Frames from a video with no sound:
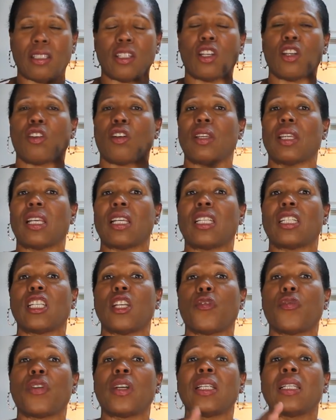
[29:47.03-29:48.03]
You know, there are
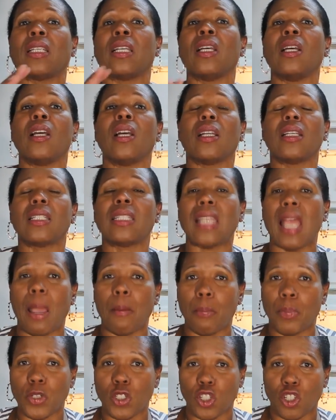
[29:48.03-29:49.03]
different
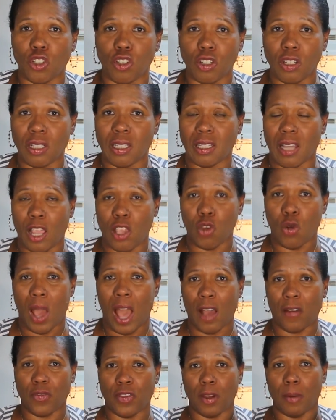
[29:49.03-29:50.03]
temperatures that you
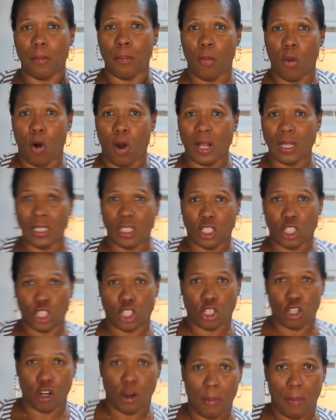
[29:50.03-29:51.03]
have to boil the
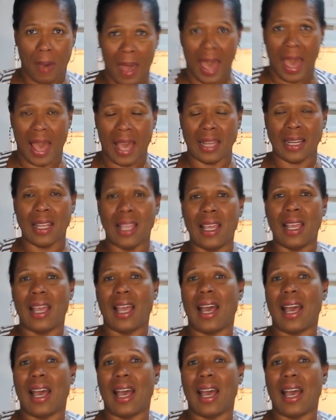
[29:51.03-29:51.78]
syrup at.